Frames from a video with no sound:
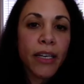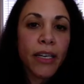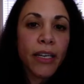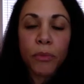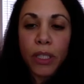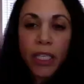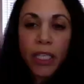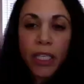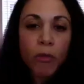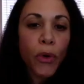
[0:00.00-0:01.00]
And it's
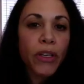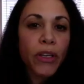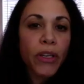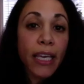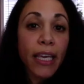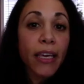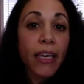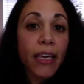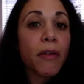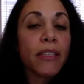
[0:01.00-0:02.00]
really important to
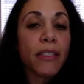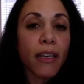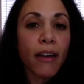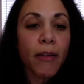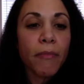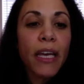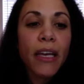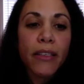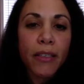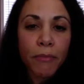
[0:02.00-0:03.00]
give him this time
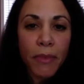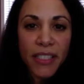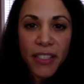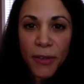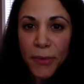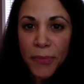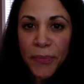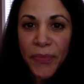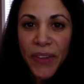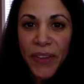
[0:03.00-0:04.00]
to miss you,